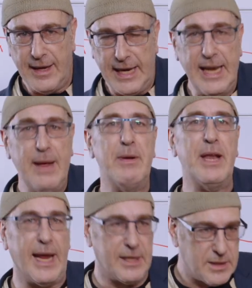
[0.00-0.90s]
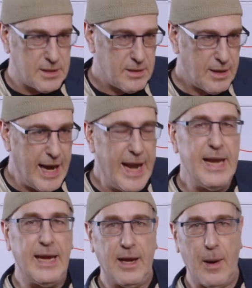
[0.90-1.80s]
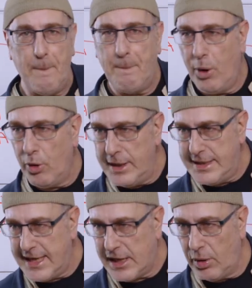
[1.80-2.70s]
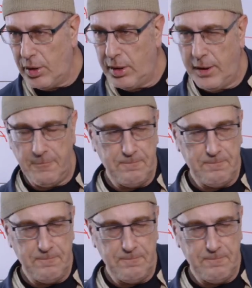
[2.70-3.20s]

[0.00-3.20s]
eliminate any political